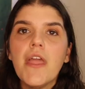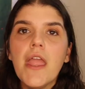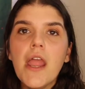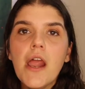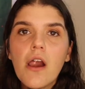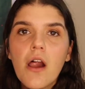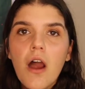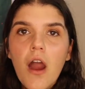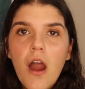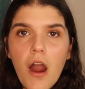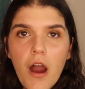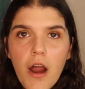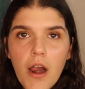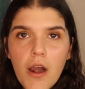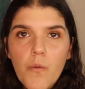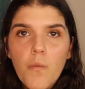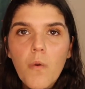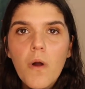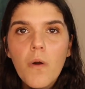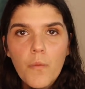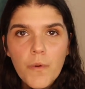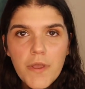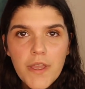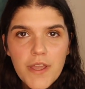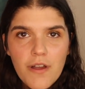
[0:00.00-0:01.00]
There are
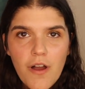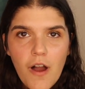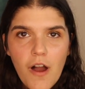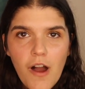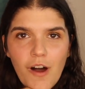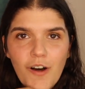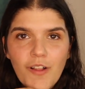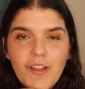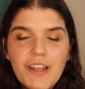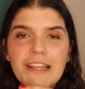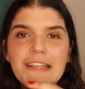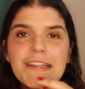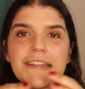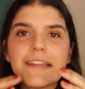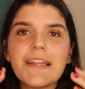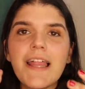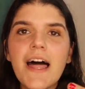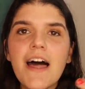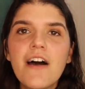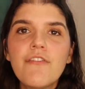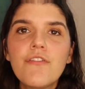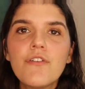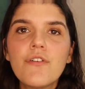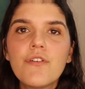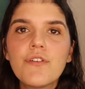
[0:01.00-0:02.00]
what we call
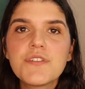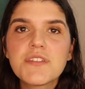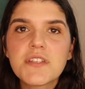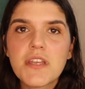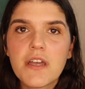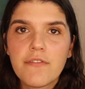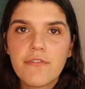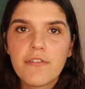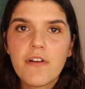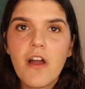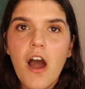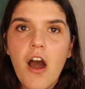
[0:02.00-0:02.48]
levels of